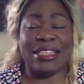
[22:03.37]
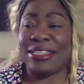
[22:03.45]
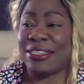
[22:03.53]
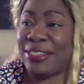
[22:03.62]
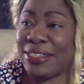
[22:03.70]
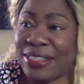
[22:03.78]

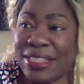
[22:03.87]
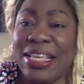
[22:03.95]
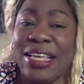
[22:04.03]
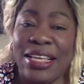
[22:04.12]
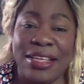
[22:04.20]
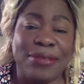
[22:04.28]
this
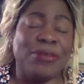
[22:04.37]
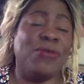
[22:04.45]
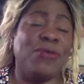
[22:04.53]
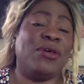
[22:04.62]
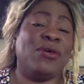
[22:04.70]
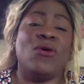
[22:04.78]
thing
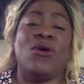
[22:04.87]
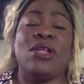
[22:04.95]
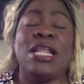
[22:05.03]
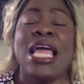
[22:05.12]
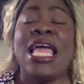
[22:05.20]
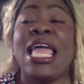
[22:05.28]
going on.
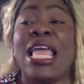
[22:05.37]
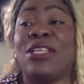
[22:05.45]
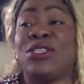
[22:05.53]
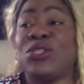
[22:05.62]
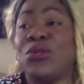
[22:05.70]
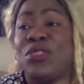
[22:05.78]

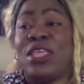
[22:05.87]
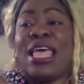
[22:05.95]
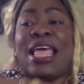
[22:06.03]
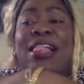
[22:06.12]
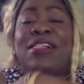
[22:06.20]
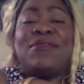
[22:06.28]
And so the
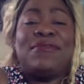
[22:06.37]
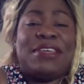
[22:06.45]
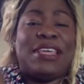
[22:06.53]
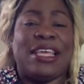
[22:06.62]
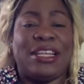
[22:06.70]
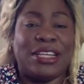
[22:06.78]

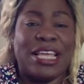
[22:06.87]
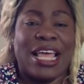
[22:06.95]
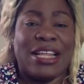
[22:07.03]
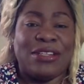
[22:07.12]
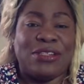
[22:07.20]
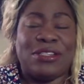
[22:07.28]
LVN
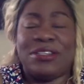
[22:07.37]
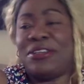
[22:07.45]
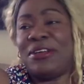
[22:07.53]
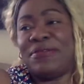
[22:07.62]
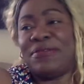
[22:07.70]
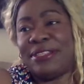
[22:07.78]
kind of stood
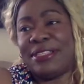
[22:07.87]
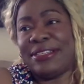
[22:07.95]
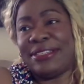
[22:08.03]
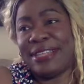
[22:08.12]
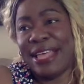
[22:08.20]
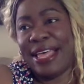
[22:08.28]
off to the
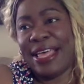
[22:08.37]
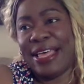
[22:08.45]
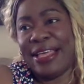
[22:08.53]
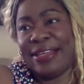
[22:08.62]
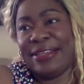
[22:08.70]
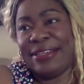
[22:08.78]
side
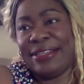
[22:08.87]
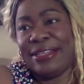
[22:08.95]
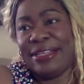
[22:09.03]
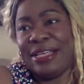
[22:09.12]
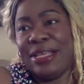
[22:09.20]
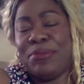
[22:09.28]

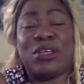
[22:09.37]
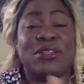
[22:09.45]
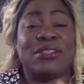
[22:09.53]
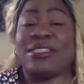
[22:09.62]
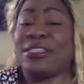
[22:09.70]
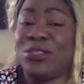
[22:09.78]

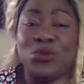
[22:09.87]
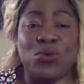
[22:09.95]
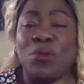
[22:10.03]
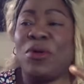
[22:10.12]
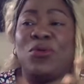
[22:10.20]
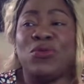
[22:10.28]
because this
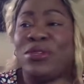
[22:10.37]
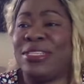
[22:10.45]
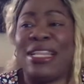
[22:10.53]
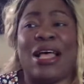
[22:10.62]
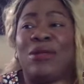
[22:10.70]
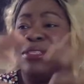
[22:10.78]
woman was
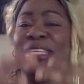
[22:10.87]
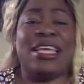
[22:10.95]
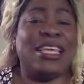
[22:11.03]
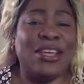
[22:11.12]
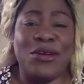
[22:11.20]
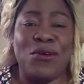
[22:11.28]
now
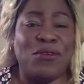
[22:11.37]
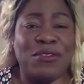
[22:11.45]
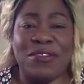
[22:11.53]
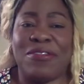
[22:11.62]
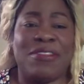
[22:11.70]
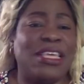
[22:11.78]
taking over
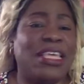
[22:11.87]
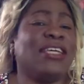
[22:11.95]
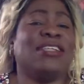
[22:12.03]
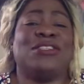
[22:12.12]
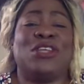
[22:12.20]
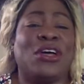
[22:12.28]
the thing
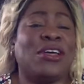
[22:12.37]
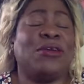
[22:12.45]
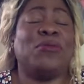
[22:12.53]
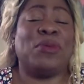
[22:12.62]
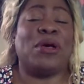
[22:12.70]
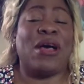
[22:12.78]
and
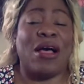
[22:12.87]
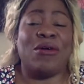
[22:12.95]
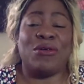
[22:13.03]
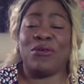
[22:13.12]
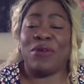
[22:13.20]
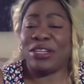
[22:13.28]
talking about
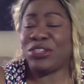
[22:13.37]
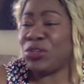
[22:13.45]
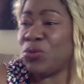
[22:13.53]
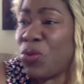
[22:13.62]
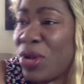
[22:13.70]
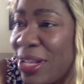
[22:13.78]
how great
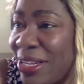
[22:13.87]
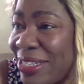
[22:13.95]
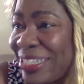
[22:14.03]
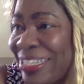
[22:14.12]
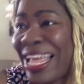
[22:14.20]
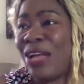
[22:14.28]
she was
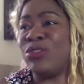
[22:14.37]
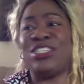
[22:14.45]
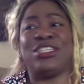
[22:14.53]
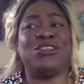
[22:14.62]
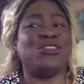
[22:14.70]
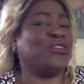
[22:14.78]
and how
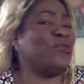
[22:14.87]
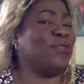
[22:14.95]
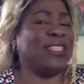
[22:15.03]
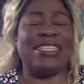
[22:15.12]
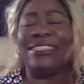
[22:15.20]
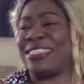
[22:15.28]
she could do
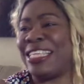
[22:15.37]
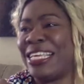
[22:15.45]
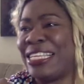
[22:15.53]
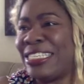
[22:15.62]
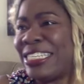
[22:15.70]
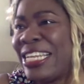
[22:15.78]
these
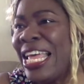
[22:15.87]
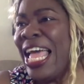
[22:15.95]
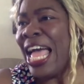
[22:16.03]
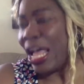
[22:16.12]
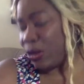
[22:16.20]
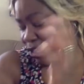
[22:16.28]
things and how